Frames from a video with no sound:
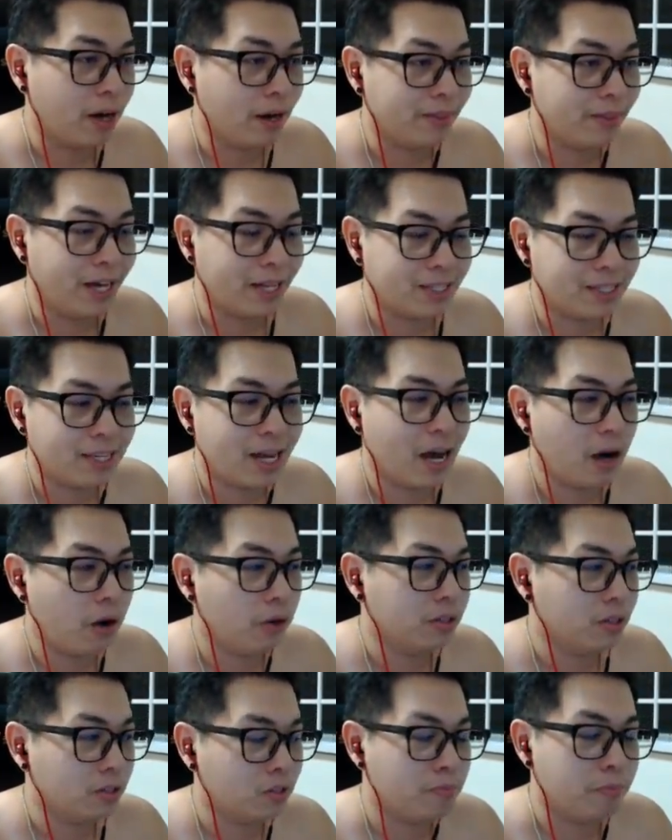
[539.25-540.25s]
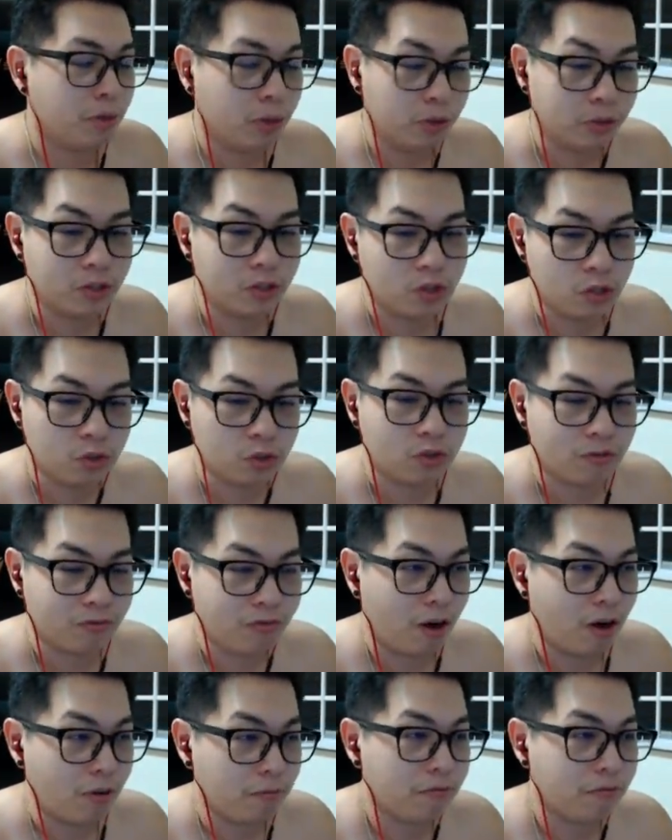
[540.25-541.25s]
And that's how this build is used to
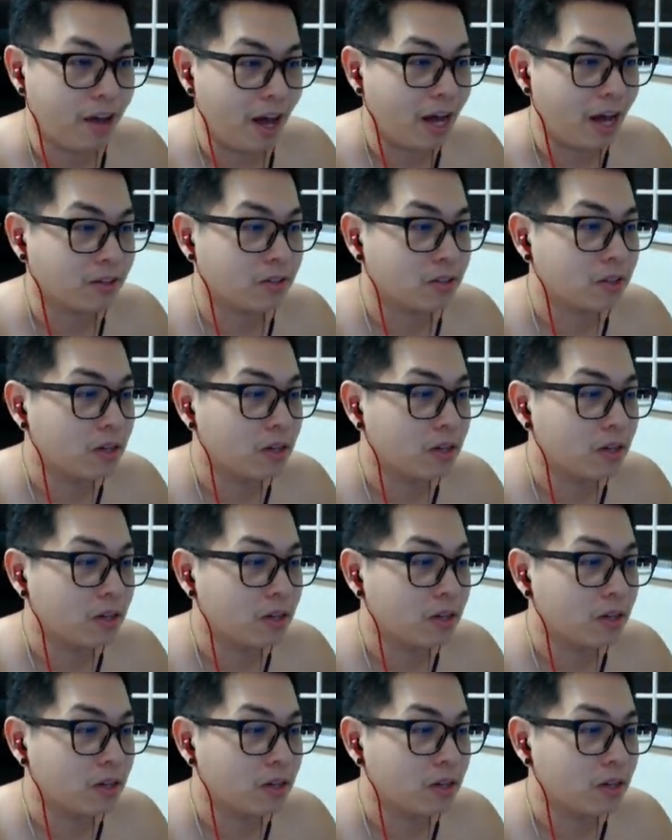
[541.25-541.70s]
farm fast,